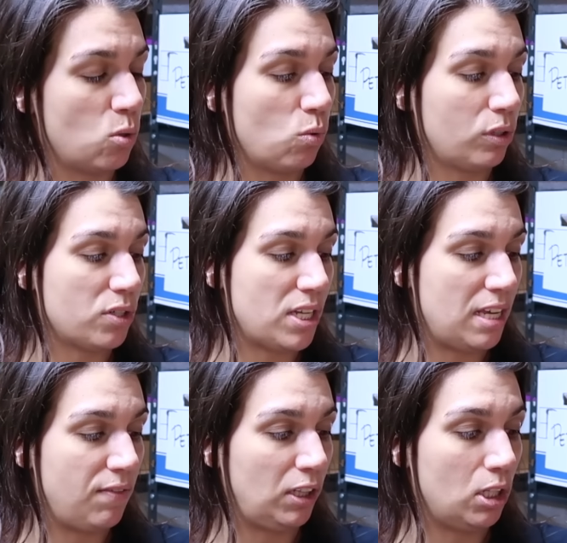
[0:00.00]
in order to
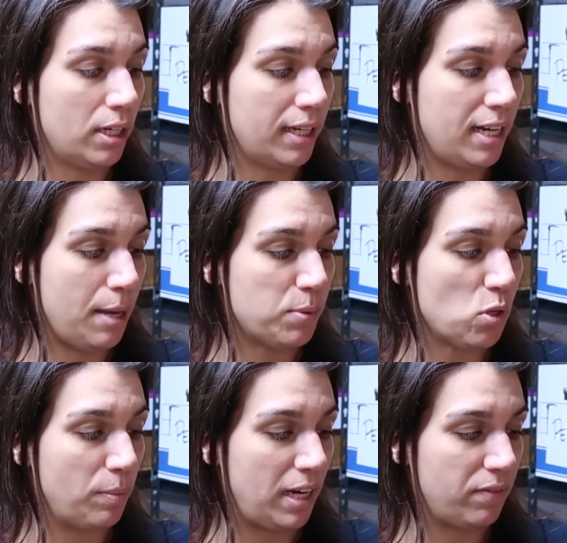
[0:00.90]
even look it up, so I'm gonna